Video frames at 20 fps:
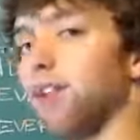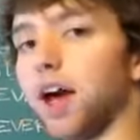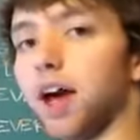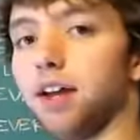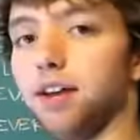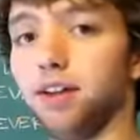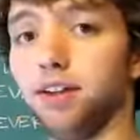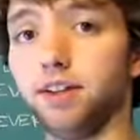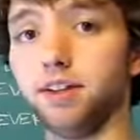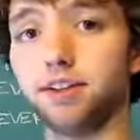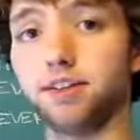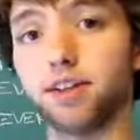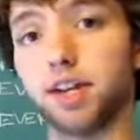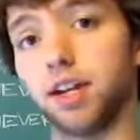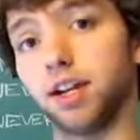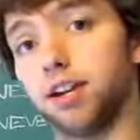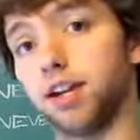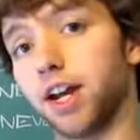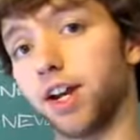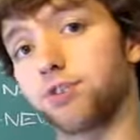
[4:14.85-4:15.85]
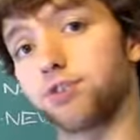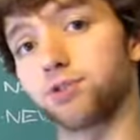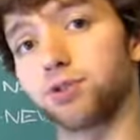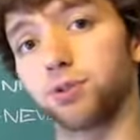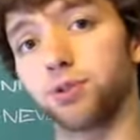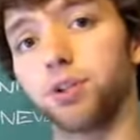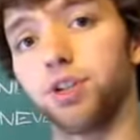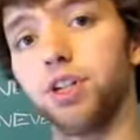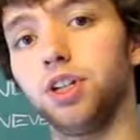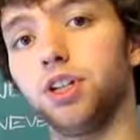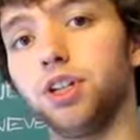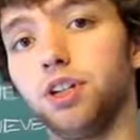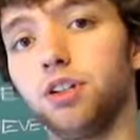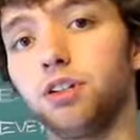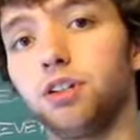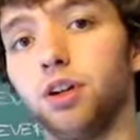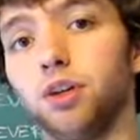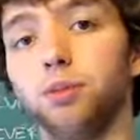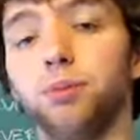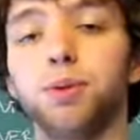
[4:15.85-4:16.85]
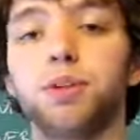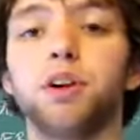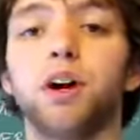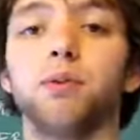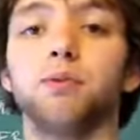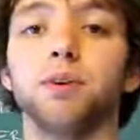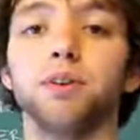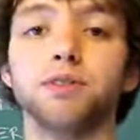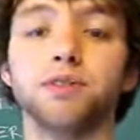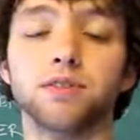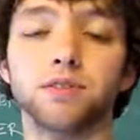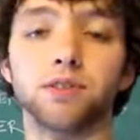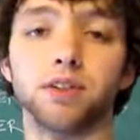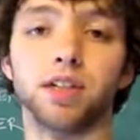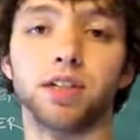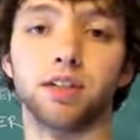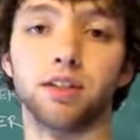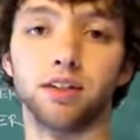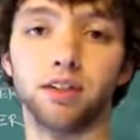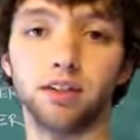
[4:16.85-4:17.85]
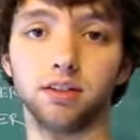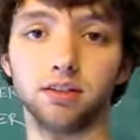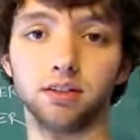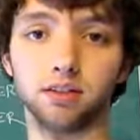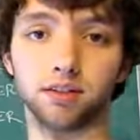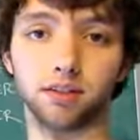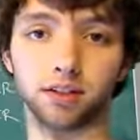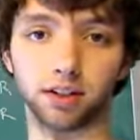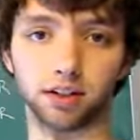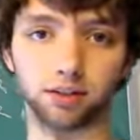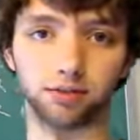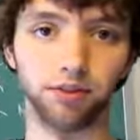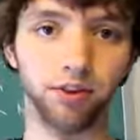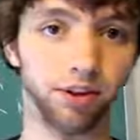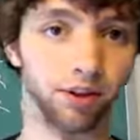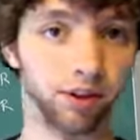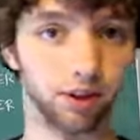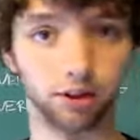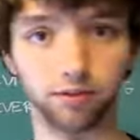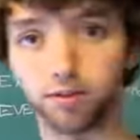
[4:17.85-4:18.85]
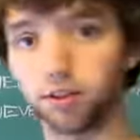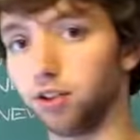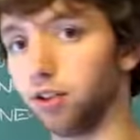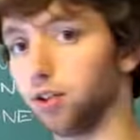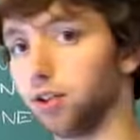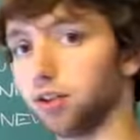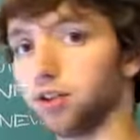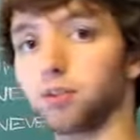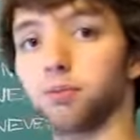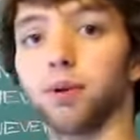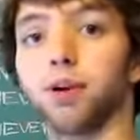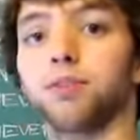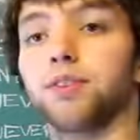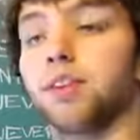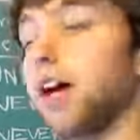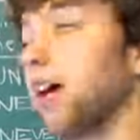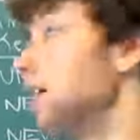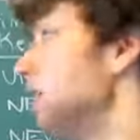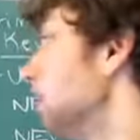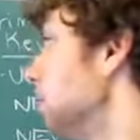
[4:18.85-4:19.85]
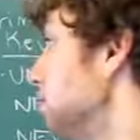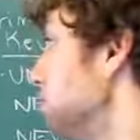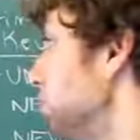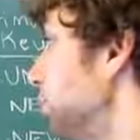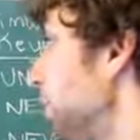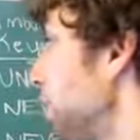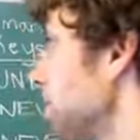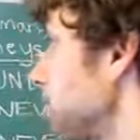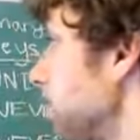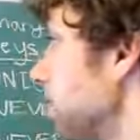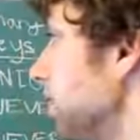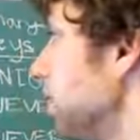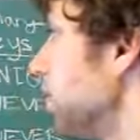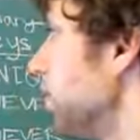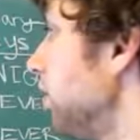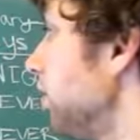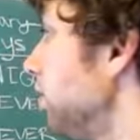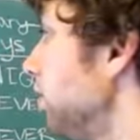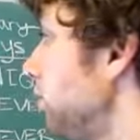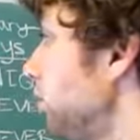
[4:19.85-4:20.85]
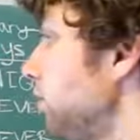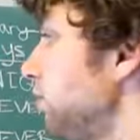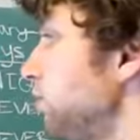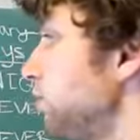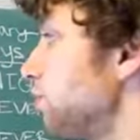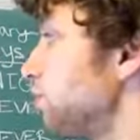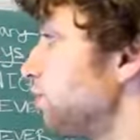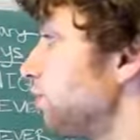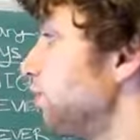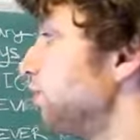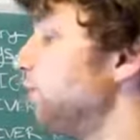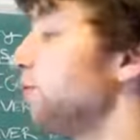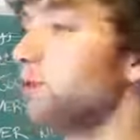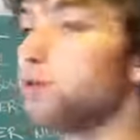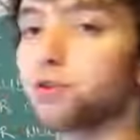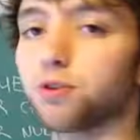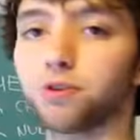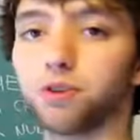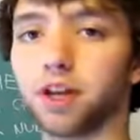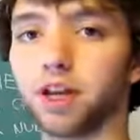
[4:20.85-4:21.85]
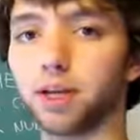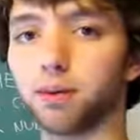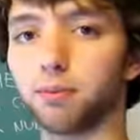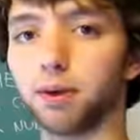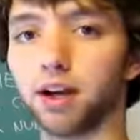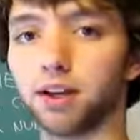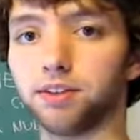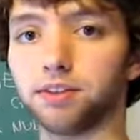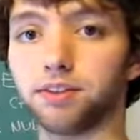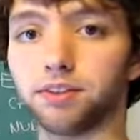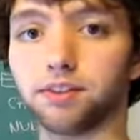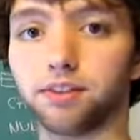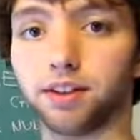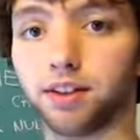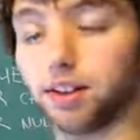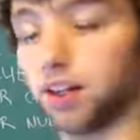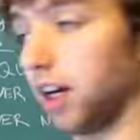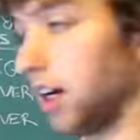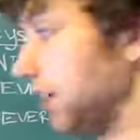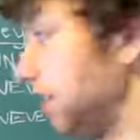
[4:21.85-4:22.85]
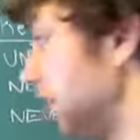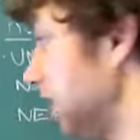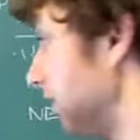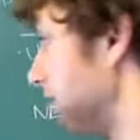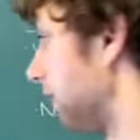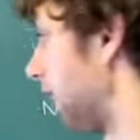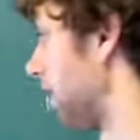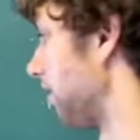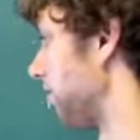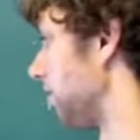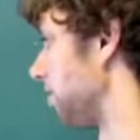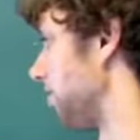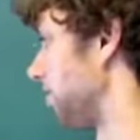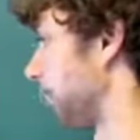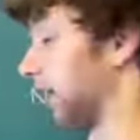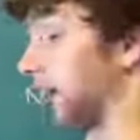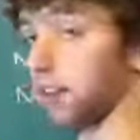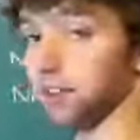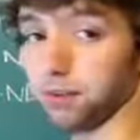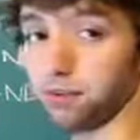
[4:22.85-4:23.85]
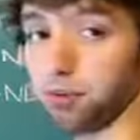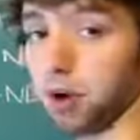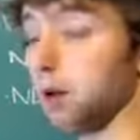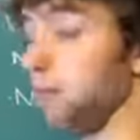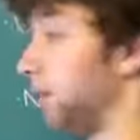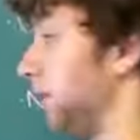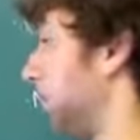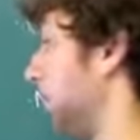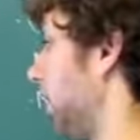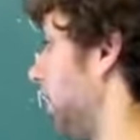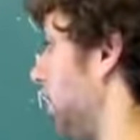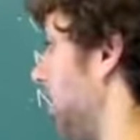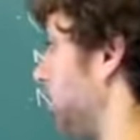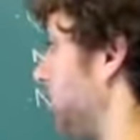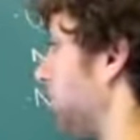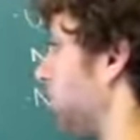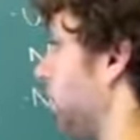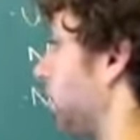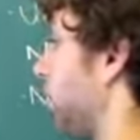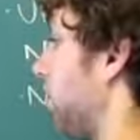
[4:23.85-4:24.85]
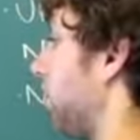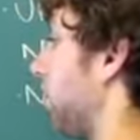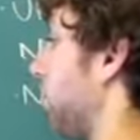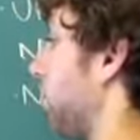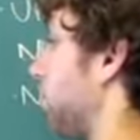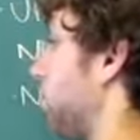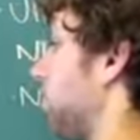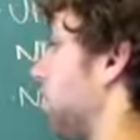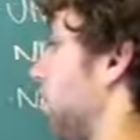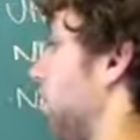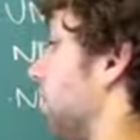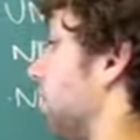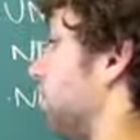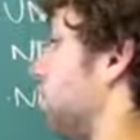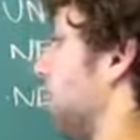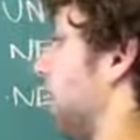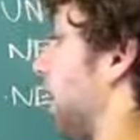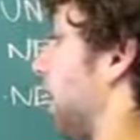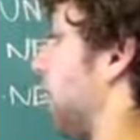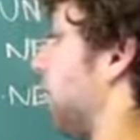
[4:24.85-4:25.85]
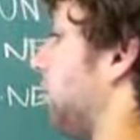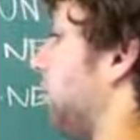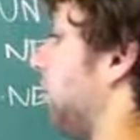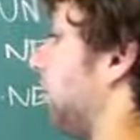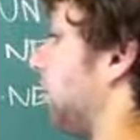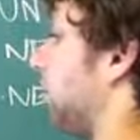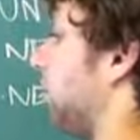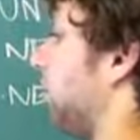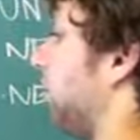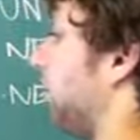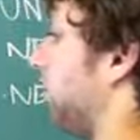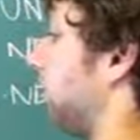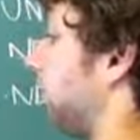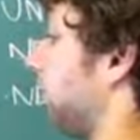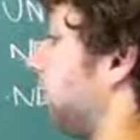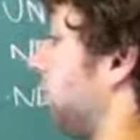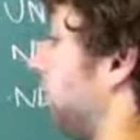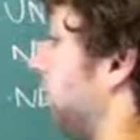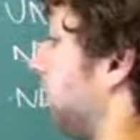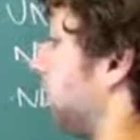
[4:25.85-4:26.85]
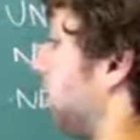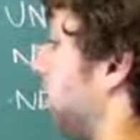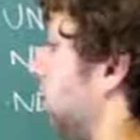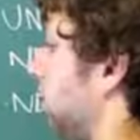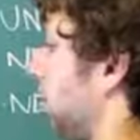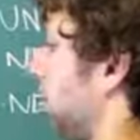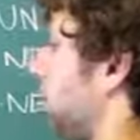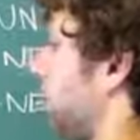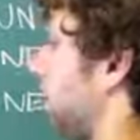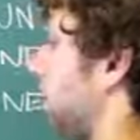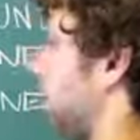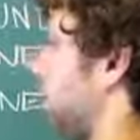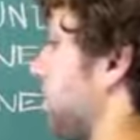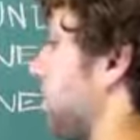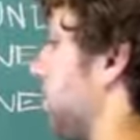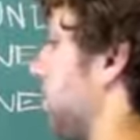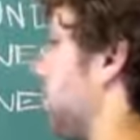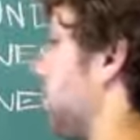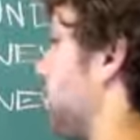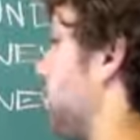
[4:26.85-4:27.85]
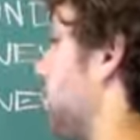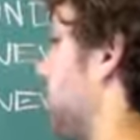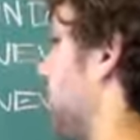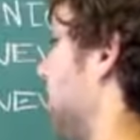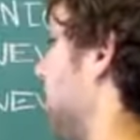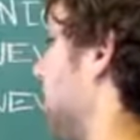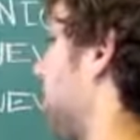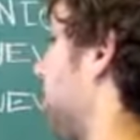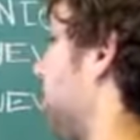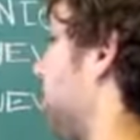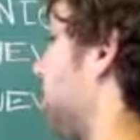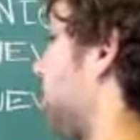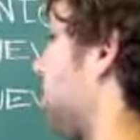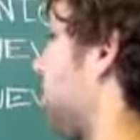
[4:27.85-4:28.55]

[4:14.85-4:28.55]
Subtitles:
That is a natural key, and we'll be talking about surrogate keys in the next video if you know anything about that. But basically, you can use your username as an ID, rather as a primary key. So you could have, let's say this is my username.